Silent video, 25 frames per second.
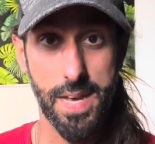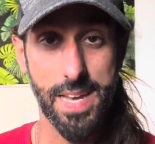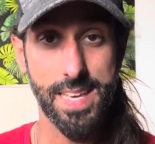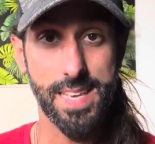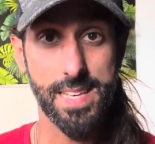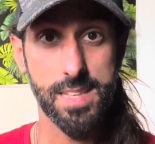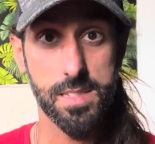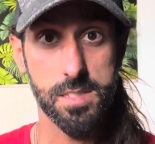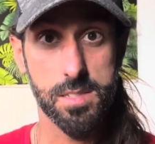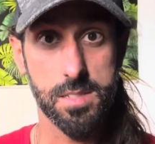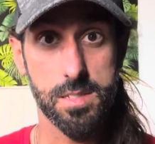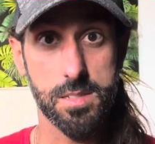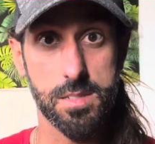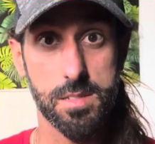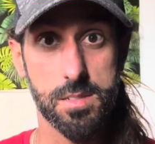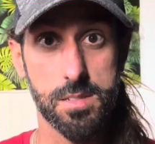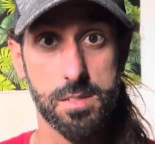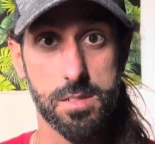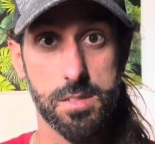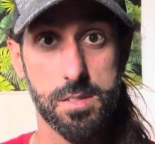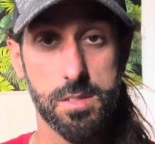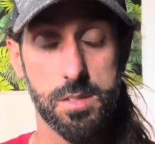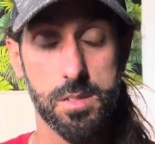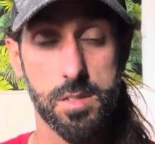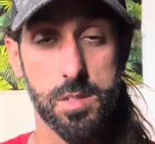
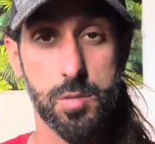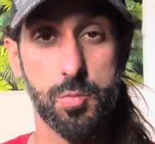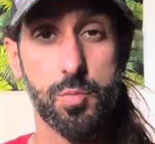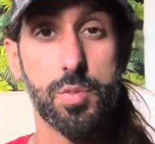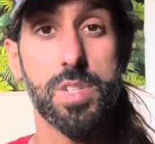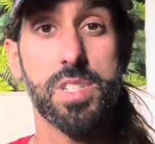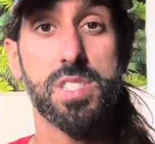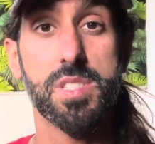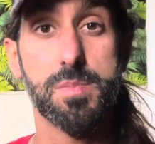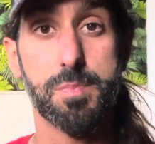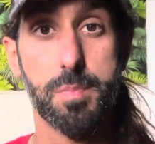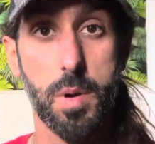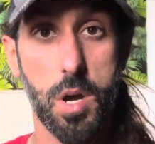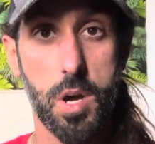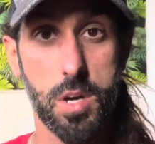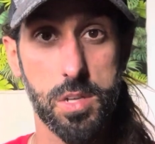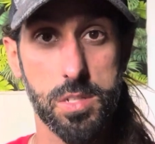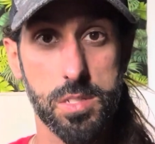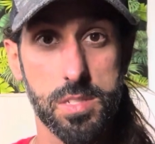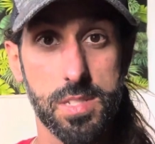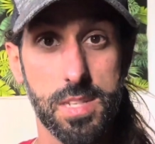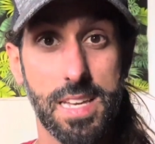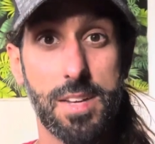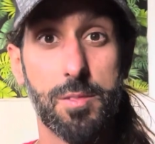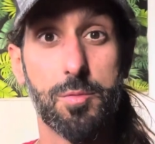his
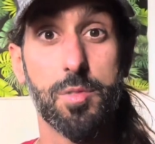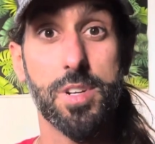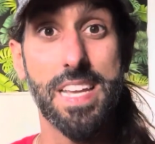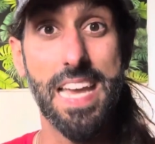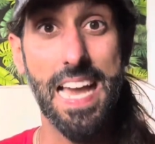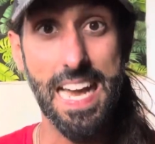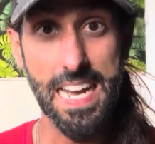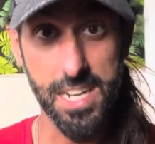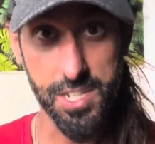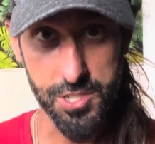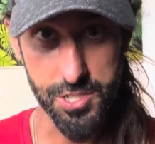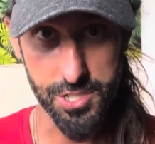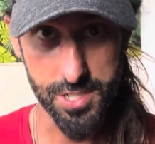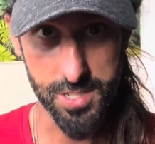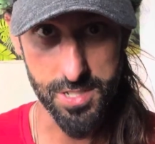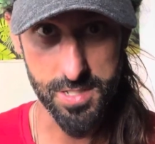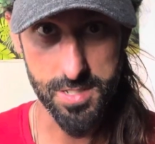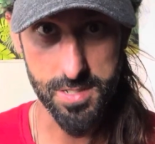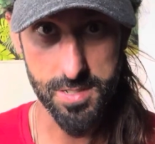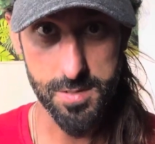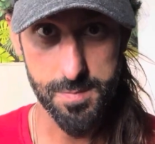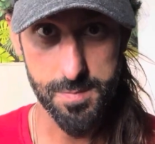response and reaction.